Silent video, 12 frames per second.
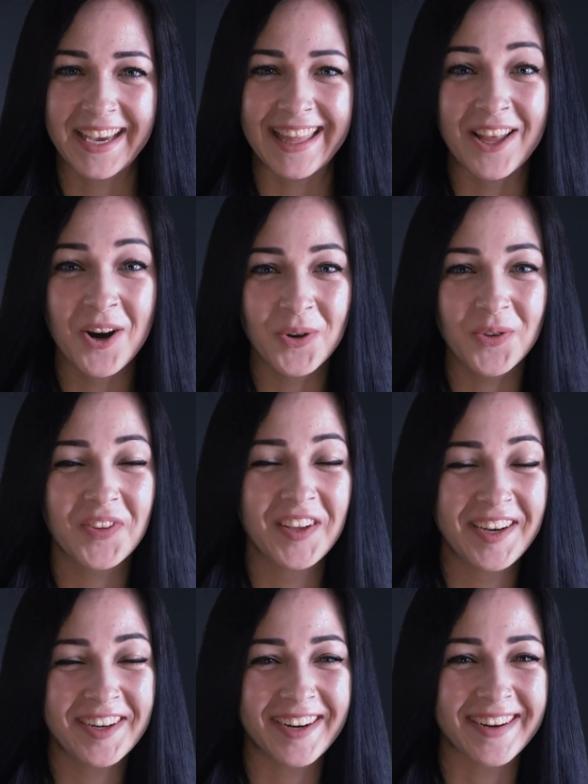Hello
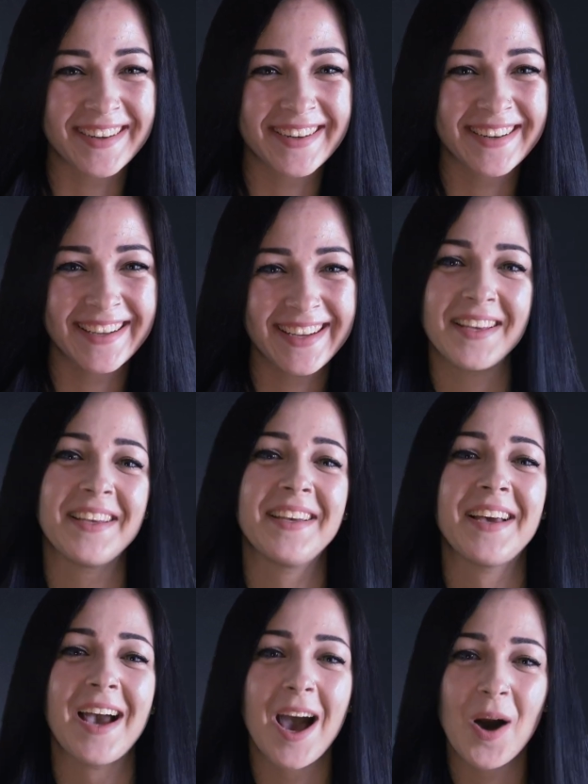there!
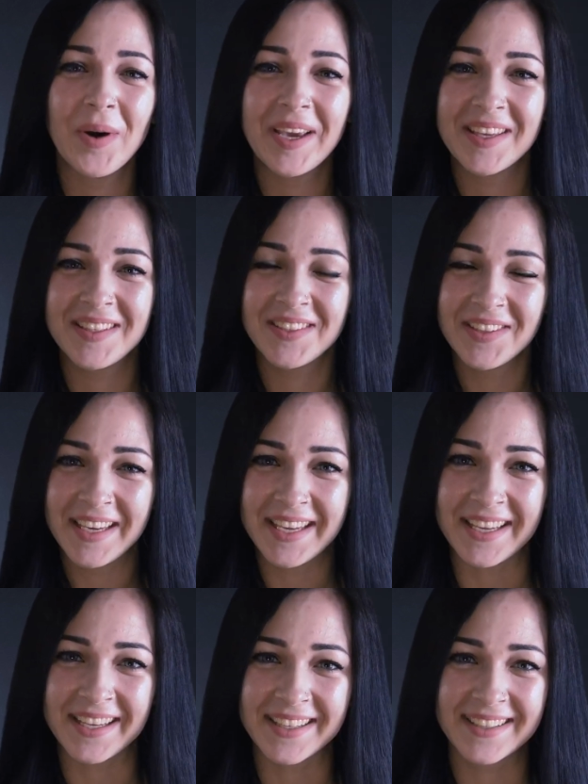How are you
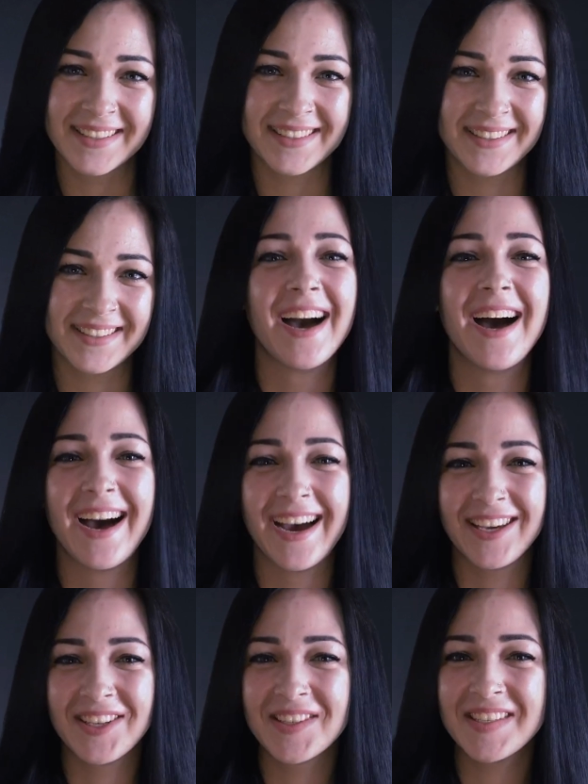doing?
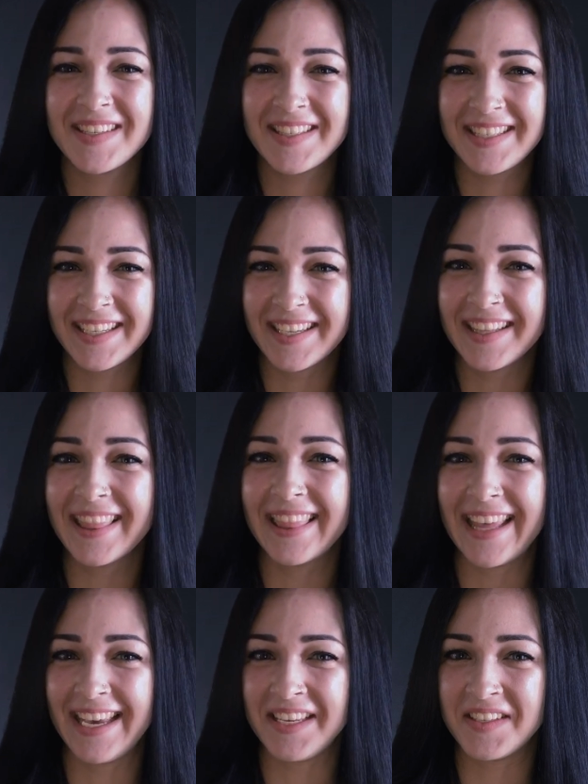Are you still
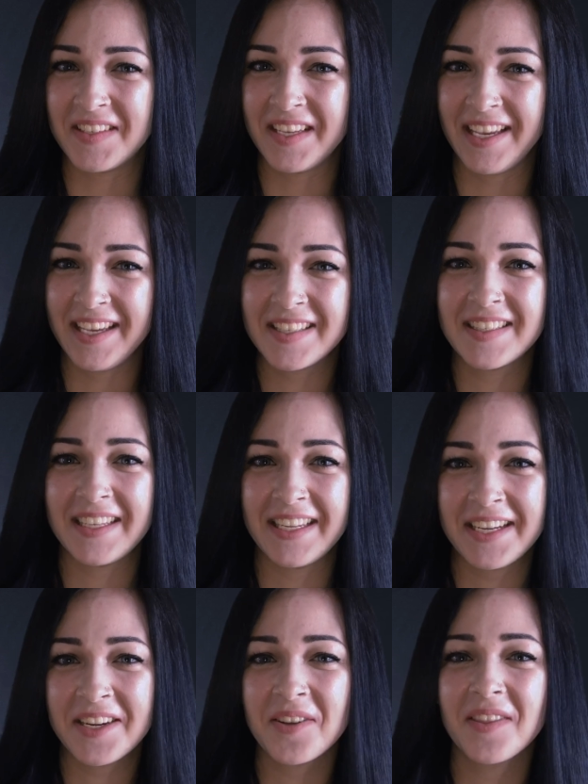lazy,
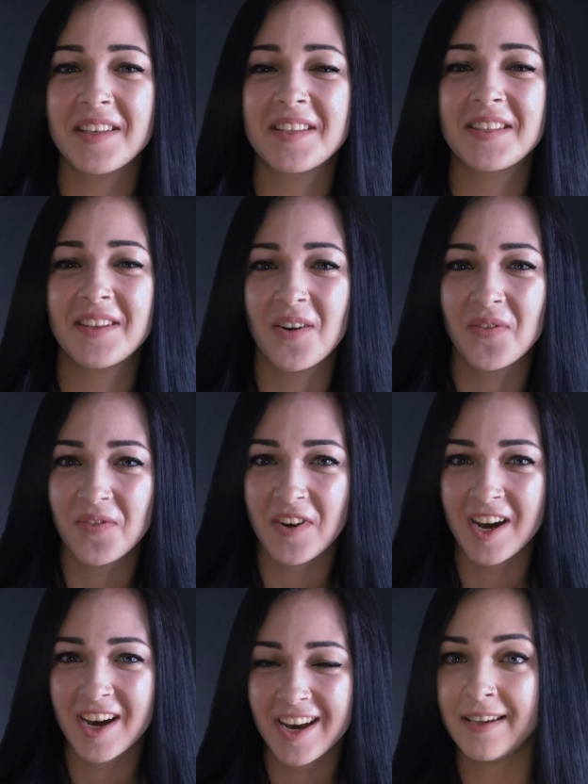sitting on the
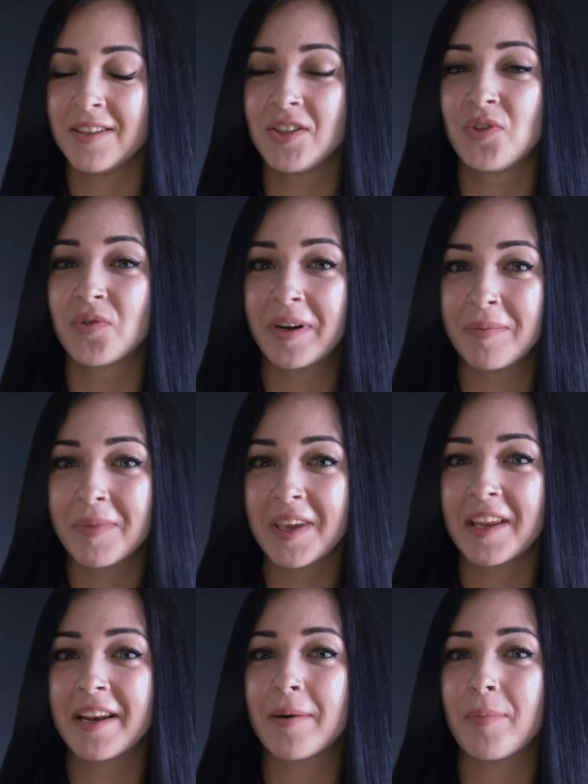sofa and
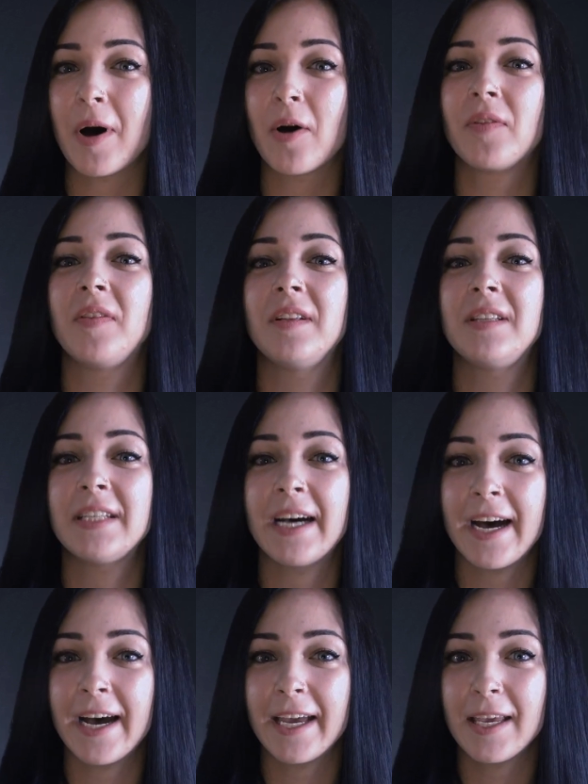dreaming about the
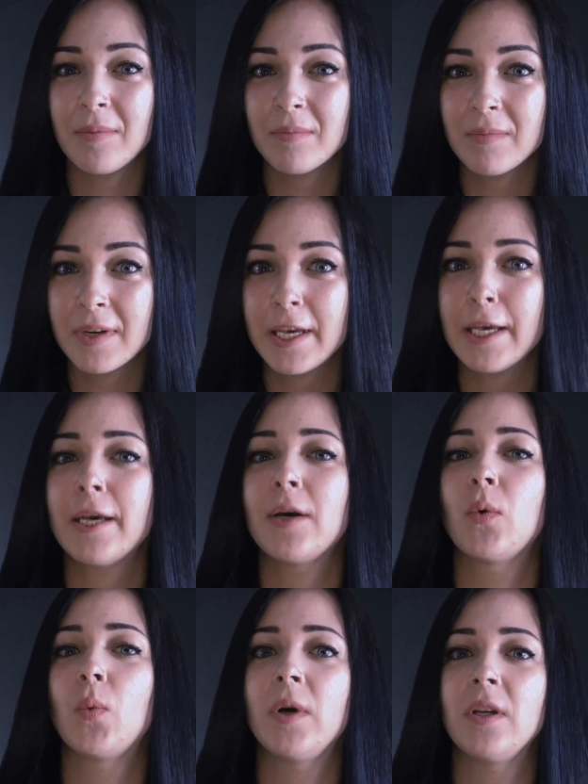time
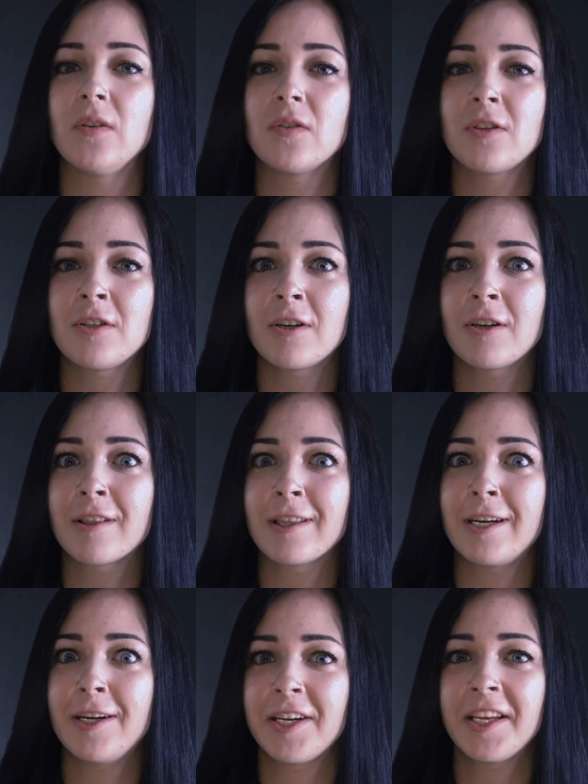when you start
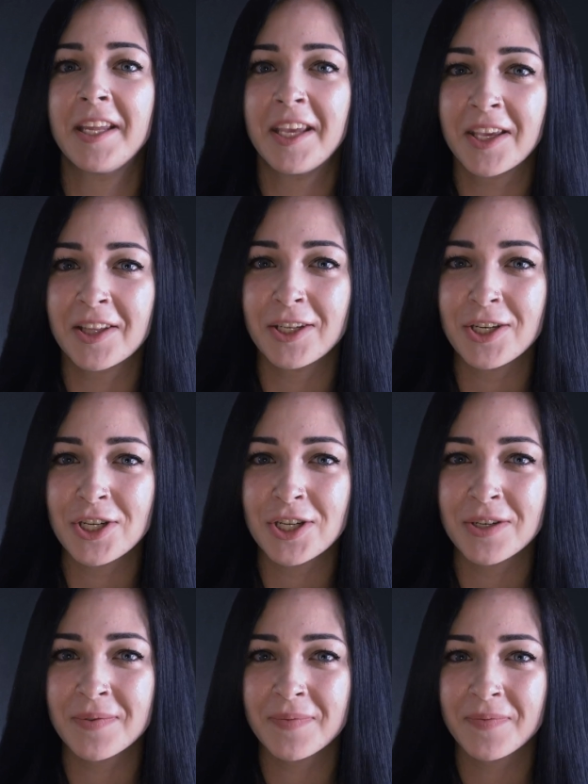learning
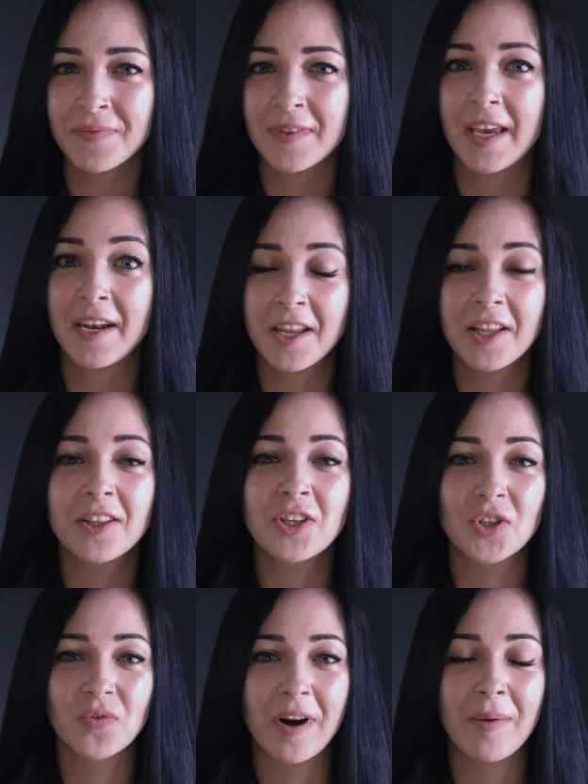English and
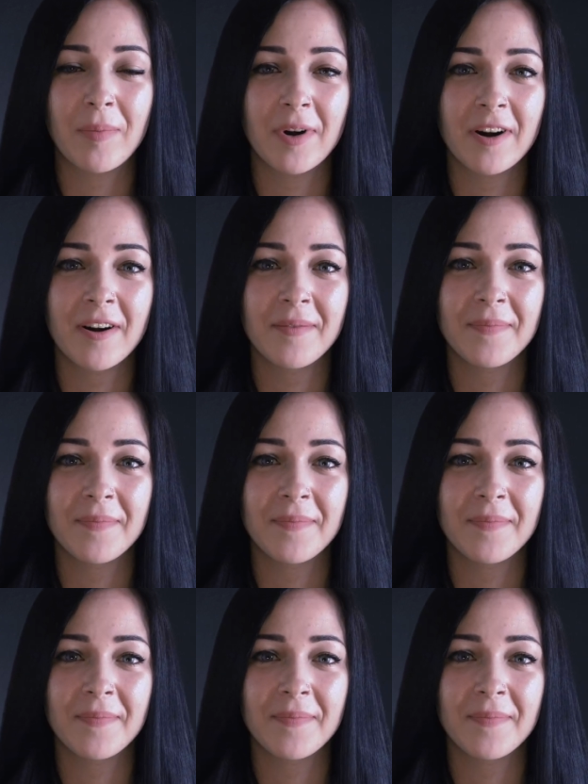English grammar?